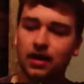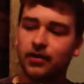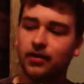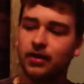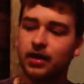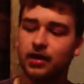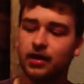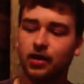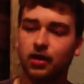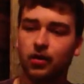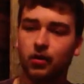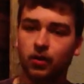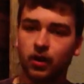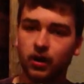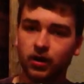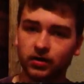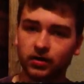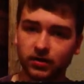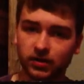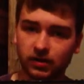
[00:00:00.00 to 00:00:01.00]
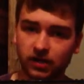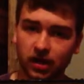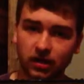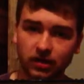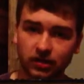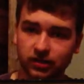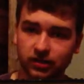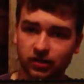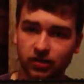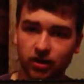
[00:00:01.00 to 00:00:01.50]
The Echo 1,
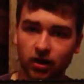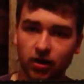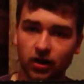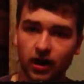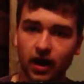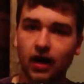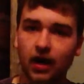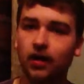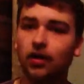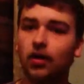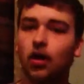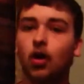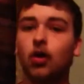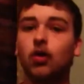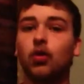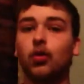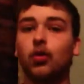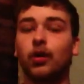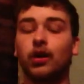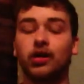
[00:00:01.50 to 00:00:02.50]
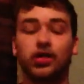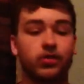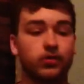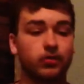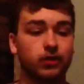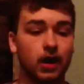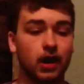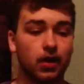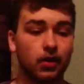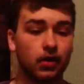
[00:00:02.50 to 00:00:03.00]
solid Scar L all the way
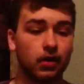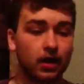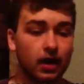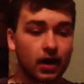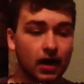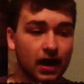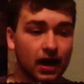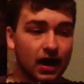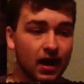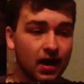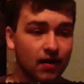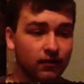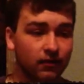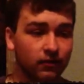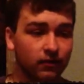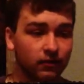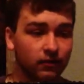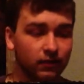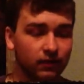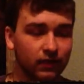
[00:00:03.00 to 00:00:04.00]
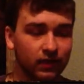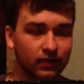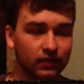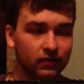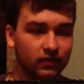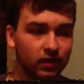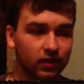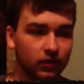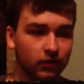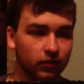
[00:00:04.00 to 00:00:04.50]
throughout. I've had
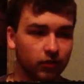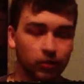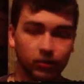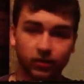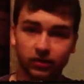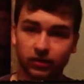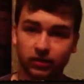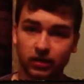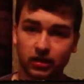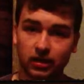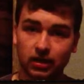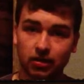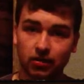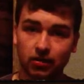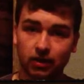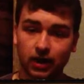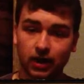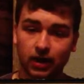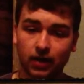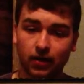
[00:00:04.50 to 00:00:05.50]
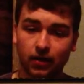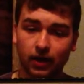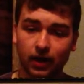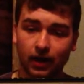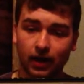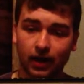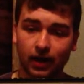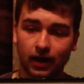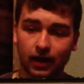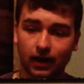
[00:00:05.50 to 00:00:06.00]
this gun for almost a year now,
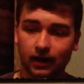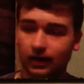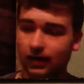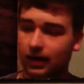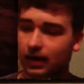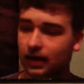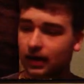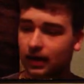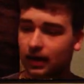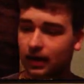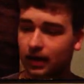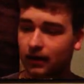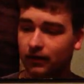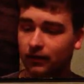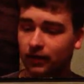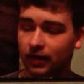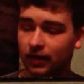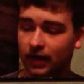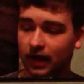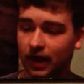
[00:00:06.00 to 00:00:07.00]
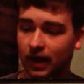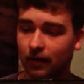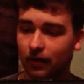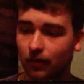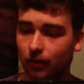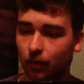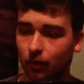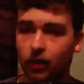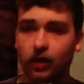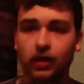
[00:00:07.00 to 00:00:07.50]
and I have not
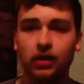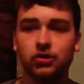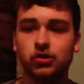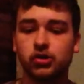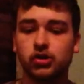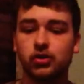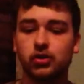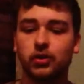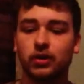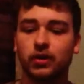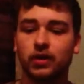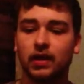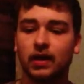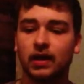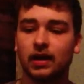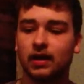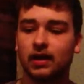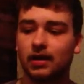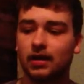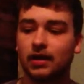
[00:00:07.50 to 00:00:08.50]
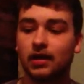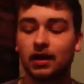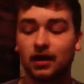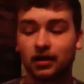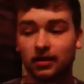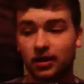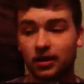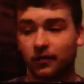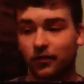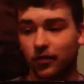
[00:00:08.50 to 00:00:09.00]
had one issue with it,
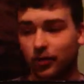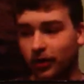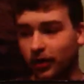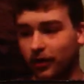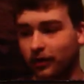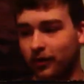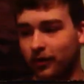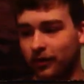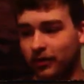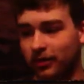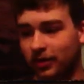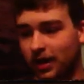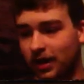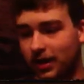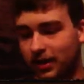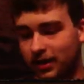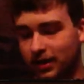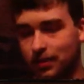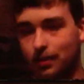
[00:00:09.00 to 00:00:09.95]
except for when I first got it.